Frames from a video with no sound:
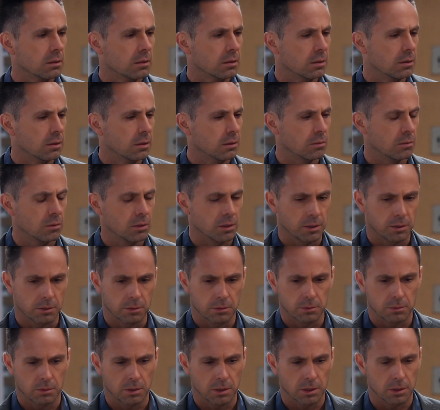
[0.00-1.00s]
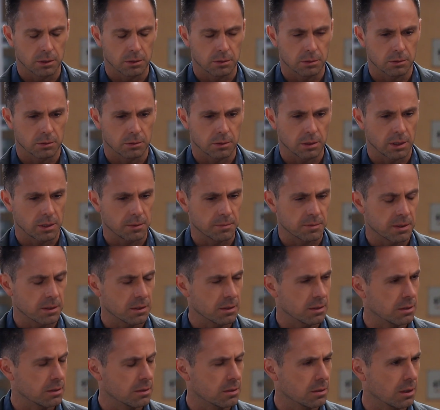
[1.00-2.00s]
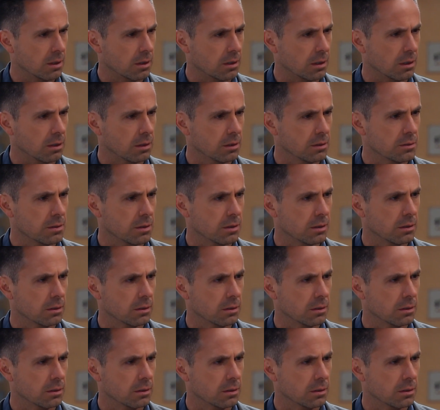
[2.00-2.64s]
The one who claims he saw Carlos?